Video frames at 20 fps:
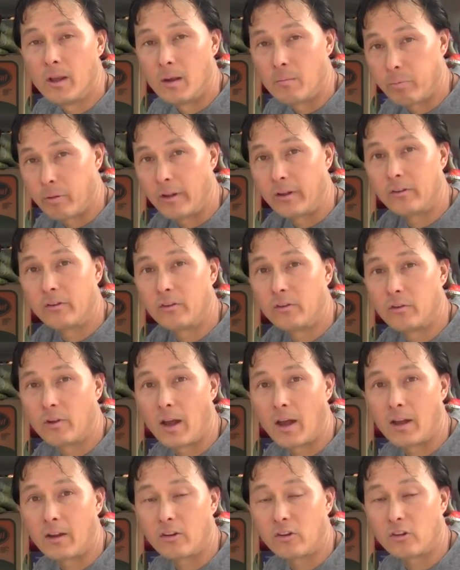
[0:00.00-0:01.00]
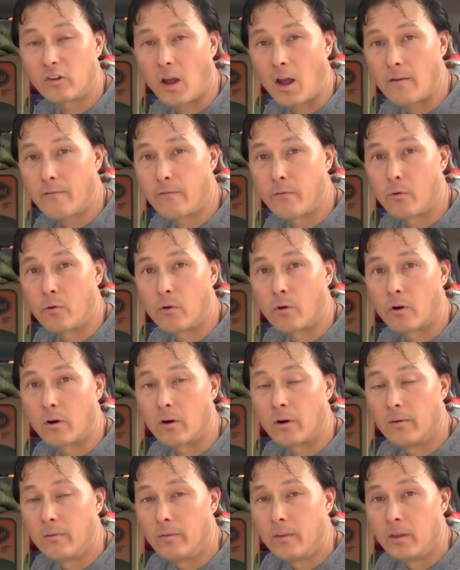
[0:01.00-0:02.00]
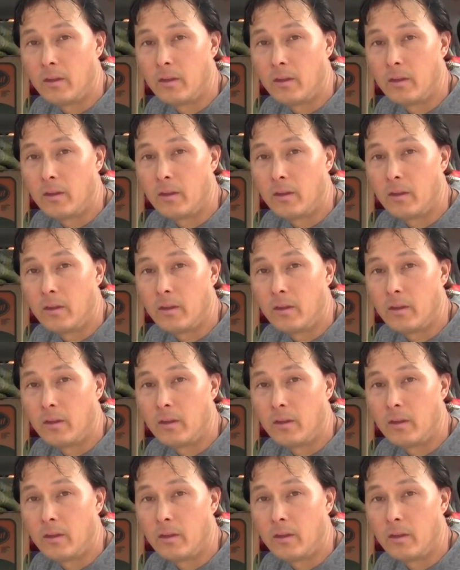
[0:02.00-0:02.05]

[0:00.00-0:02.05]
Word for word: and places you guys shop for.